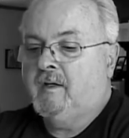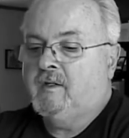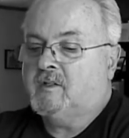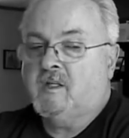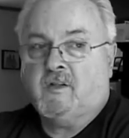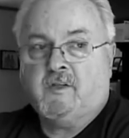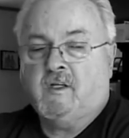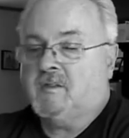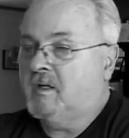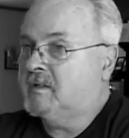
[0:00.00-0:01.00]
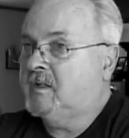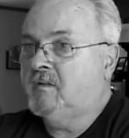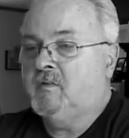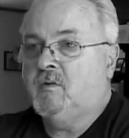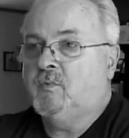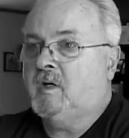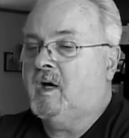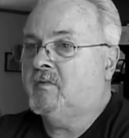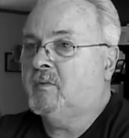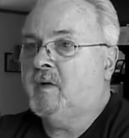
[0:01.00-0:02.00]
You know, you see the things on TV and what
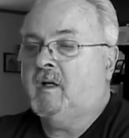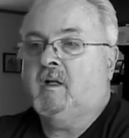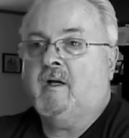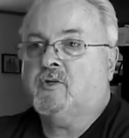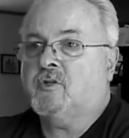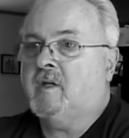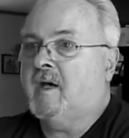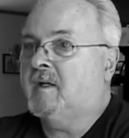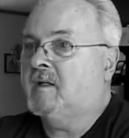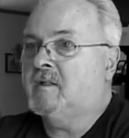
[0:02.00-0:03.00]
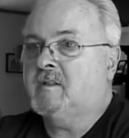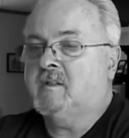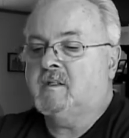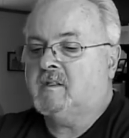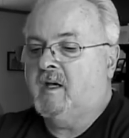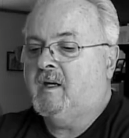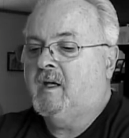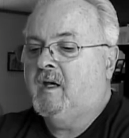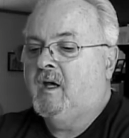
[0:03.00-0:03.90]
have you about a lot of shenanigans and this that.